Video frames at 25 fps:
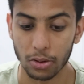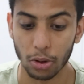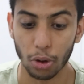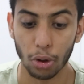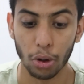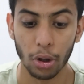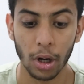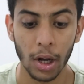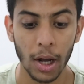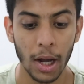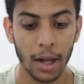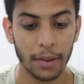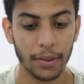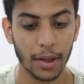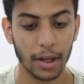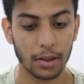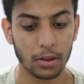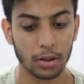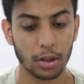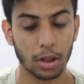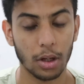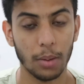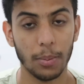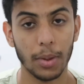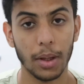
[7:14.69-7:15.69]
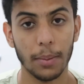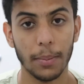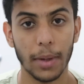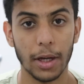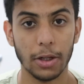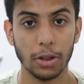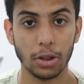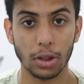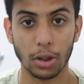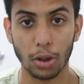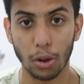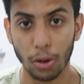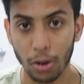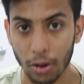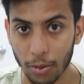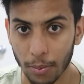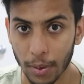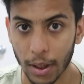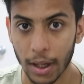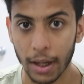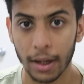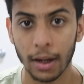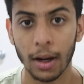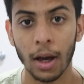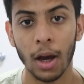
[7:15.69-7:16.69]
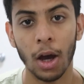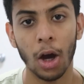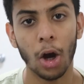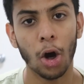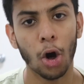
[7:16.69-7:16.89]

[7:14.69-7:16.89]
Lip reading: So that's going to be a major goal of mine.